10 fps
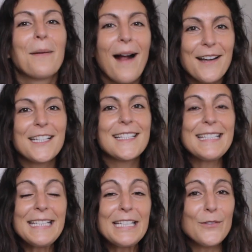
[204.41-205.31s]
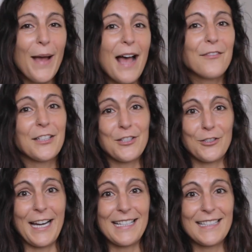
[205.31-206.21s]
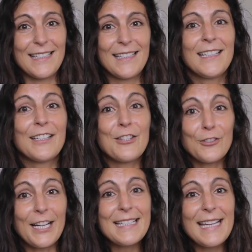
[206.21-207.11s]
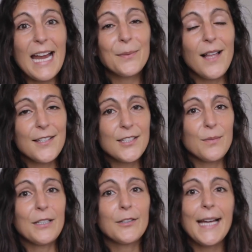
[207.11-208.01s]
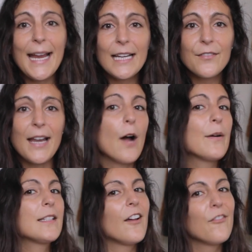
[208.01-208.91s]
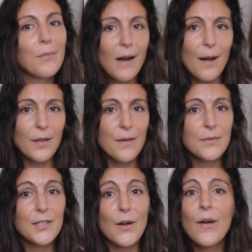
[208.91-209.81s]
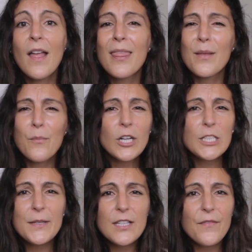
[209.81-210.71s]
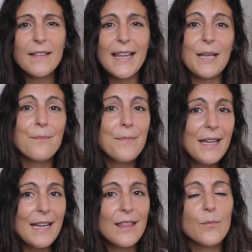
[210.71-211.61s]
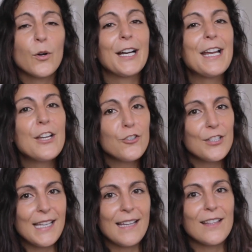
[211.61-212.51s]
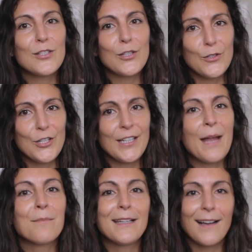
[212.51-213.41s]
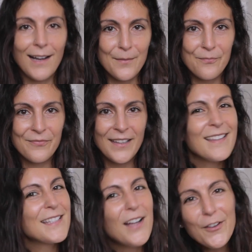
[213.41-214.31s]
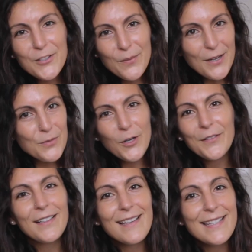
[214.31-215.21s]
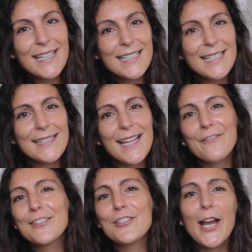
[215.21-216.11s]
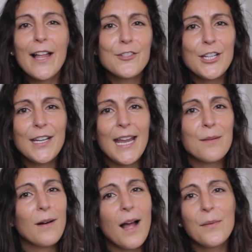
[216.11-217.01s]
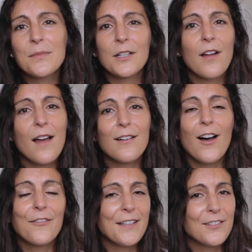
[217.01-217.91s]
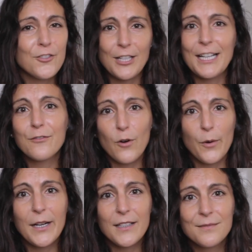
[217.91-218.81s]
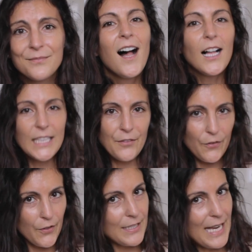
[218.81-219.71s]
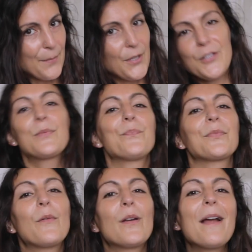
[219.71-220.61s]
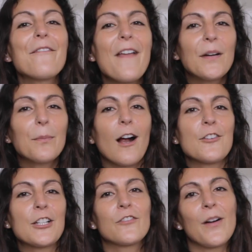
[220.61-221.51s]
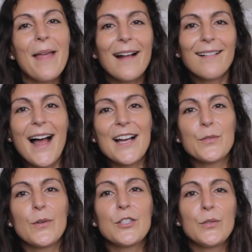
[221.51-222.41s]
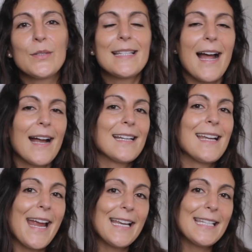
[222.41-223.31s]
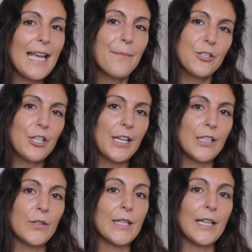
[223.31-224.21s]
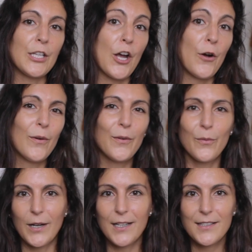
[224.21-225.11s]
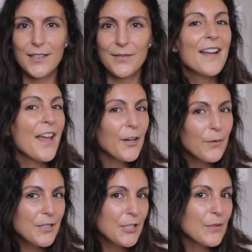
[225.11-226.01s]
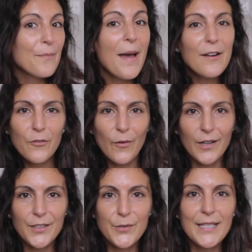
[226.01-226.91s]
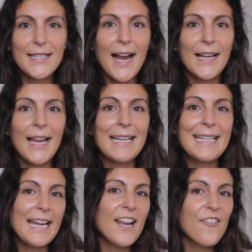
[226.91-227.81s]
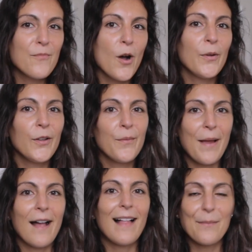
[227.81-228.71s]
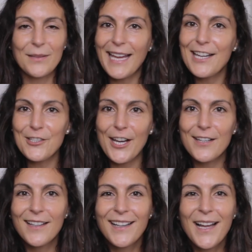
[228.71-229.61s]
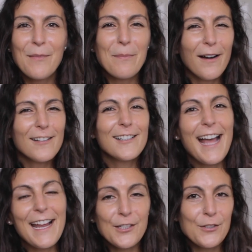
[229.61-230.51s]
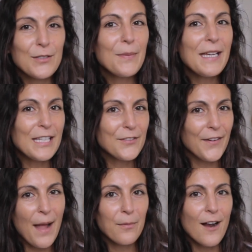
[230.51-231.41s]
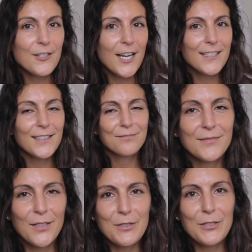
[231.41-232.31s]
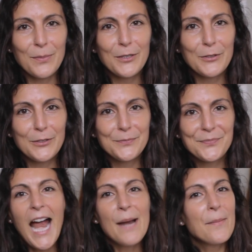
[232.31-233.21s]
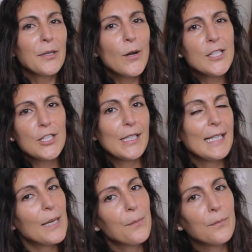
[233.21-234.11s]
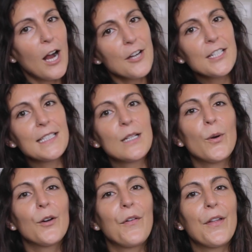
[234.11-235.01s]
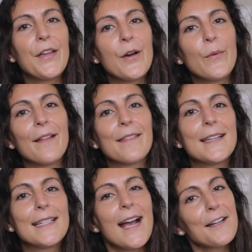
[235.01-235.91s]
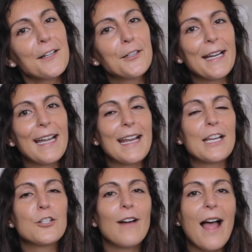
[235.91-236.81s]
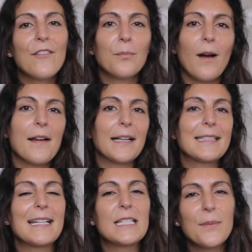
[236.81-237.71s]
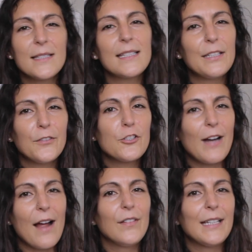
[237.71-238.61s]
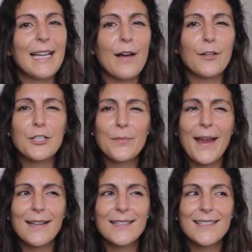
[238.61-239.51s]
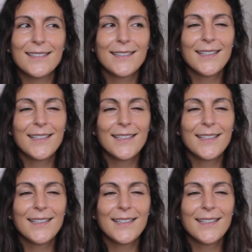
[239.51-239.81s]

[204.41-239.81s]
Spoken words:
Projects need to have constraints. Constraints enable us to be creative in how we solve problems, so the more specific they can be, the more interesting the solution can become. This is also much more realistic since life is challenging and problems are not often straightforward. I'll give you a few examples. One of my favorite projects from that class was to design an ATM machine using no words. Another was to use a metaphor to design a native mobile mail application. My partner and I used bees for that project. It was super cool. I remember once looking at a project in a portfolio where the designer created a travel product explicitly for traveling in outer space.